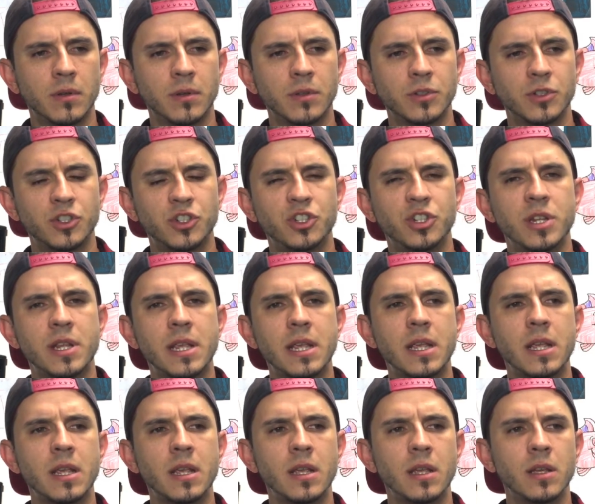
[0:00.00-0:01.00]

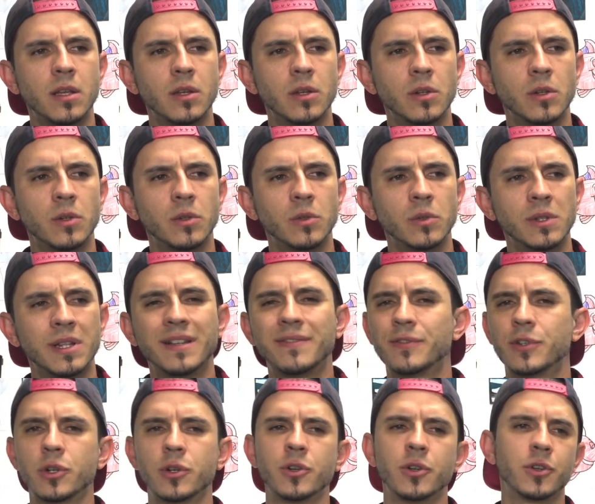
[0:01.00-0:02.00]
she
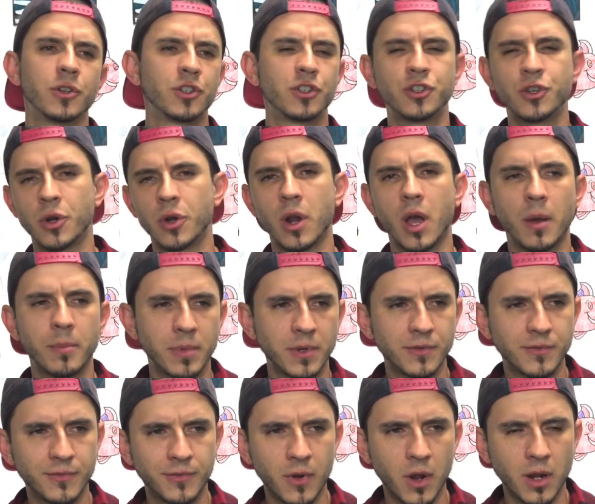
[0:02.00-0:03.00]
lifted her shirt up in
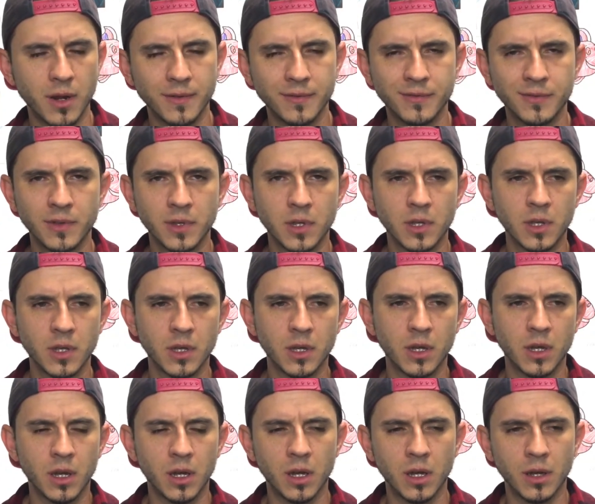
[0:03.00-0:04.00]
front of
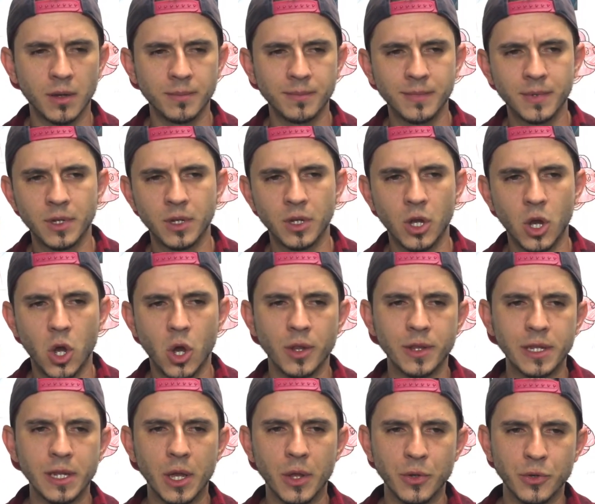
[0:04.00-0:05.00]
all
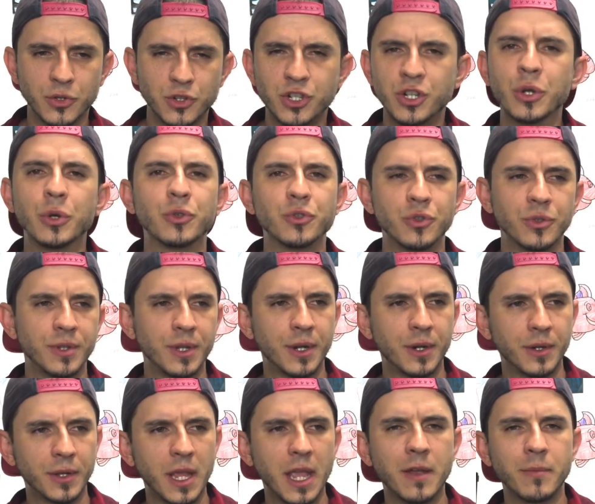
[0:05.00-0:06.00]
the other children
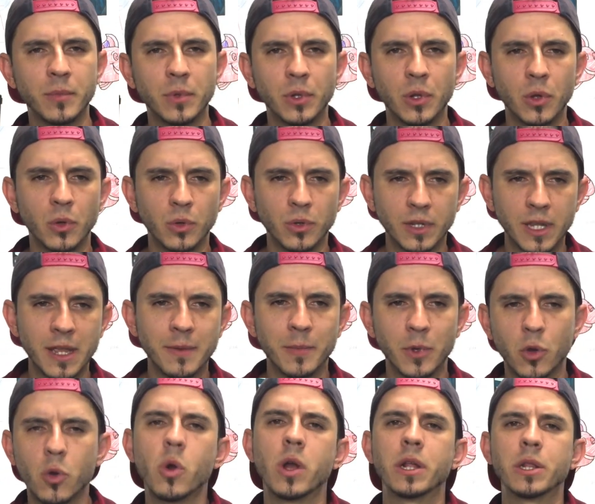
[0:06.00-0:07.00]
there. Gave him a
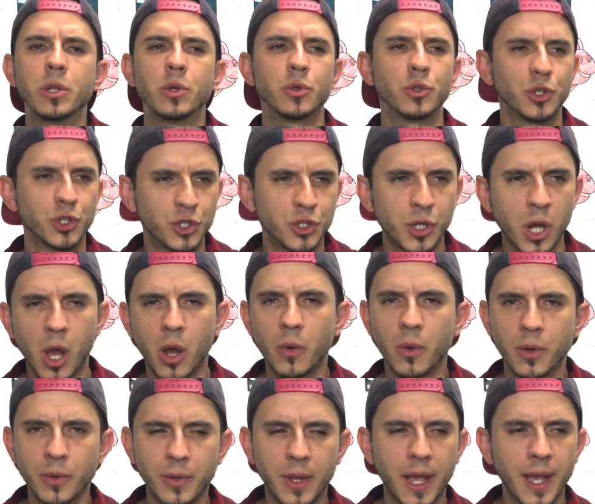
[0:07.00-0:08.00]
quick little show.
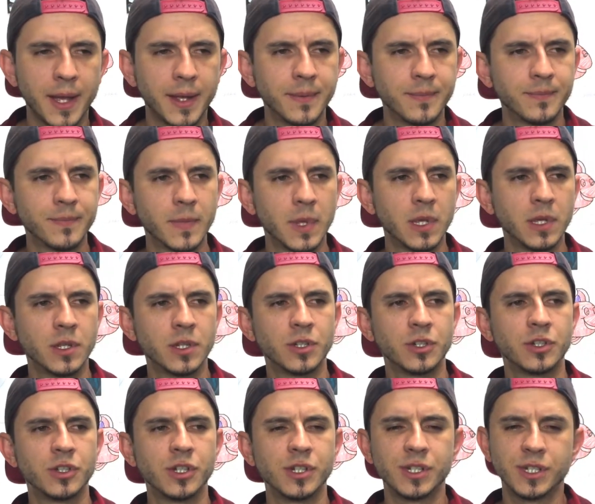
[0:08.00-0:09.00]
Okay,
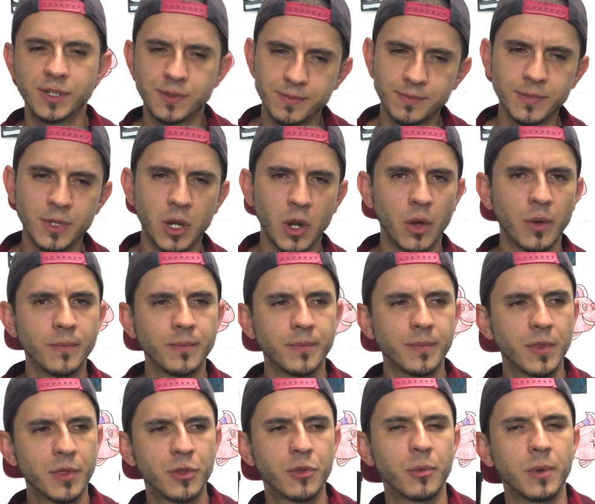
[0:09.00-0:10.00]
she's
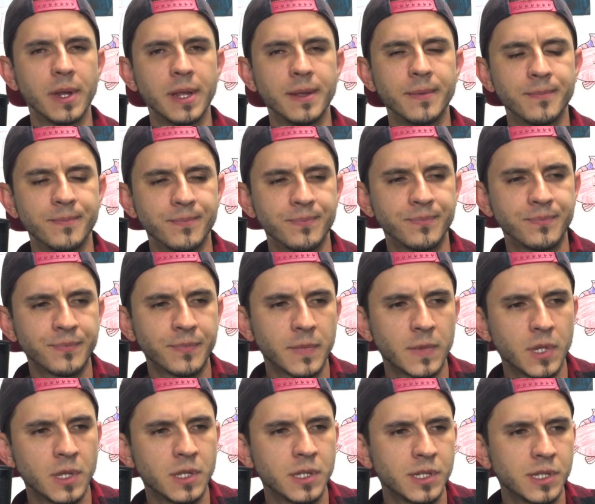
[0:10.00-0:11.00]
3,
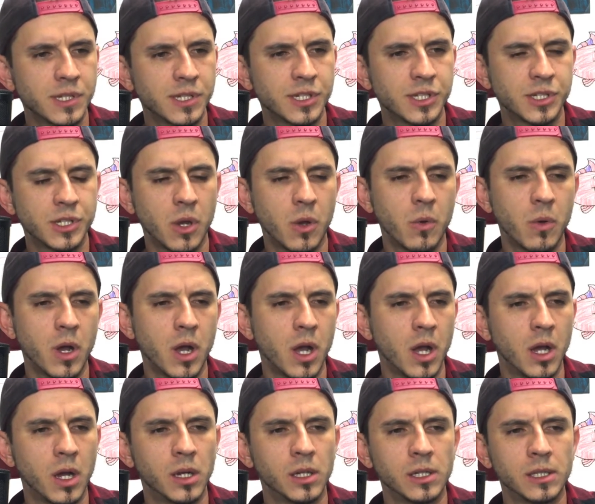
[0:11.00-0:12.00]

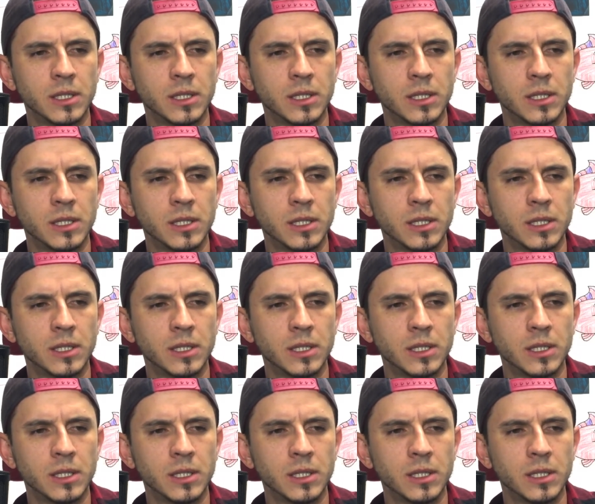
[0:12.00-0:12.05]
so